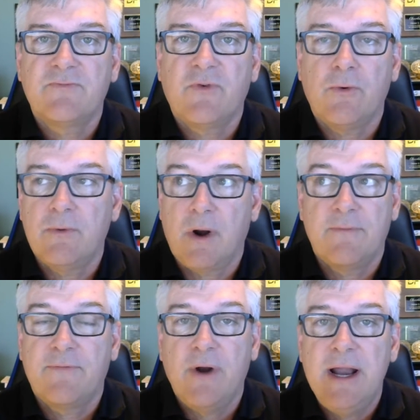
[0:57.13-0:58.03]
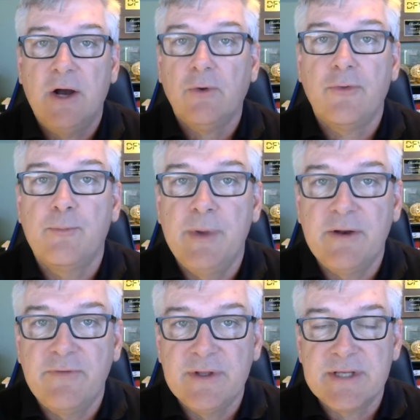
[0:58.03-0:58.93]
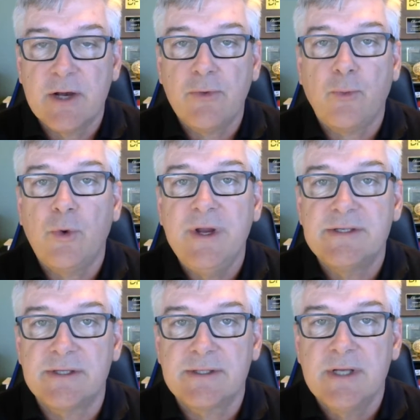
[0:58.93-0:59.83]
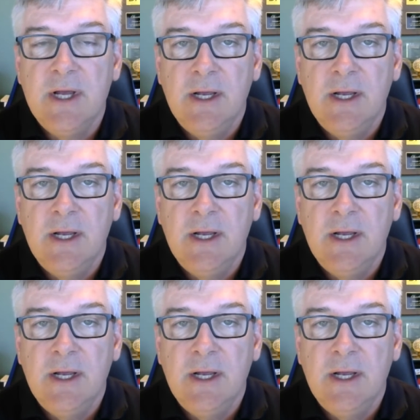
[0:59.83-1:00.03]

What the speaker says: for health benefits, health reasons.